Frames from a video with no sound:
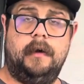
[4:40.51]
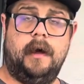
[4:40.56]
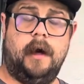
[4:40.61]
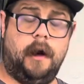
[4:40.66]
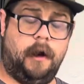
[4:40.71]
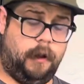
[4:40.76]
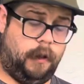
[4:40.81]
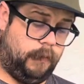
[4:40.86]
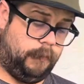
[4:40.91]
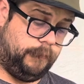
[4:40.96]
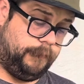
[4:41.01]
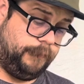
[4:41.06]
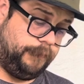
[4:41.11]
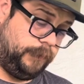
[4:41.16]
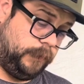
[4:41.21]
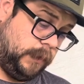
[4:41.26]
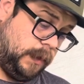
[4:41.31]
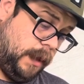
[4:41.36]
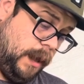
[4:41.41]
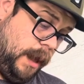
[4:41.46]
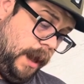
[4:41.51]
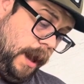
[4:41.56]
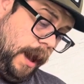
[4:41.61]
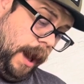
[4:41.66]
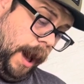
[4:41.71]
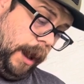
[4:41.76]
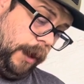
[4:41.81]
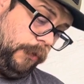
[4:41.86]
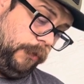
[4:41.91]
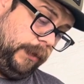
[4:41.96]

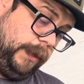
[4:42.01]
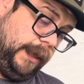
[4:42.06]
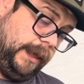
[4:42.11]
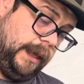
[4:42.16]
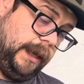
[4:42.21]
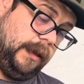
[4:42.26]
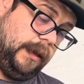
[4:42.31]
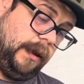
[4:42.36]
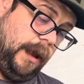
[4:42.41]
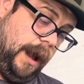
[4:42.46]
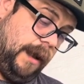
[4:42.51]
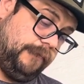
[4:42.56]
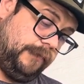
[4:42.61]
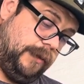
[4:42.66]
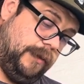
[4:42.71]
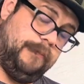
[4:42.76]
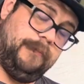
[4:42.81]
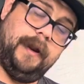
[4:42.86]
I don't really get it often,